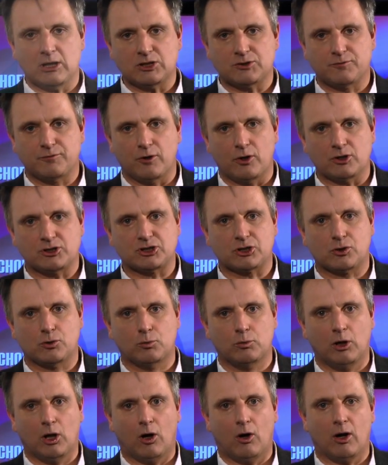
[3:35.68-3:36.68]
and choosing the
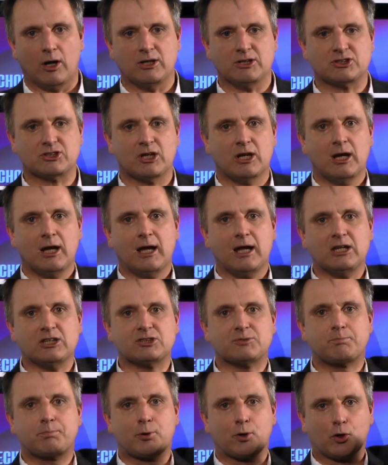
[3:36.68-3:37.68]
right system for your
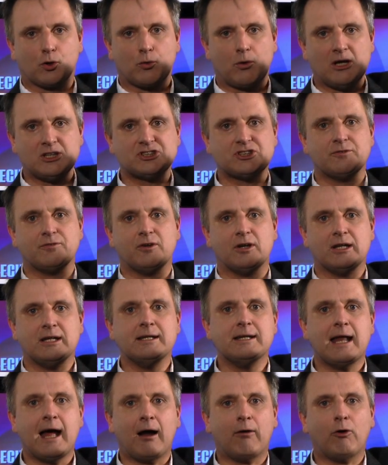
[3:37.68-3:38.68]
church.
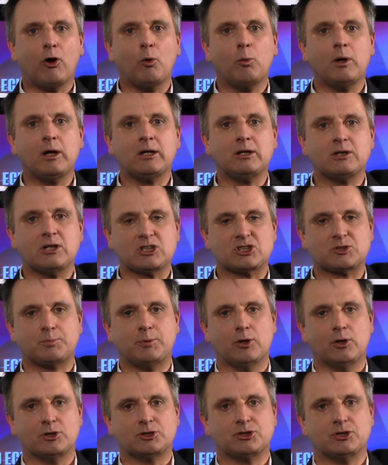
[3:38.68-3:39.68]
To the science of where
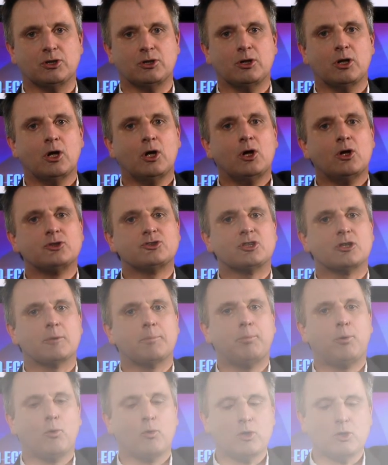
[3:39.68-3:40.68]
to place your speakers to
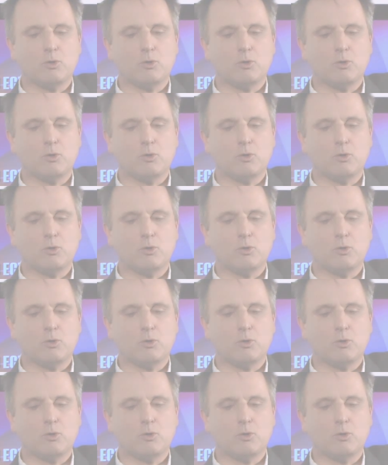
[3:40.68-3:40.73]
get the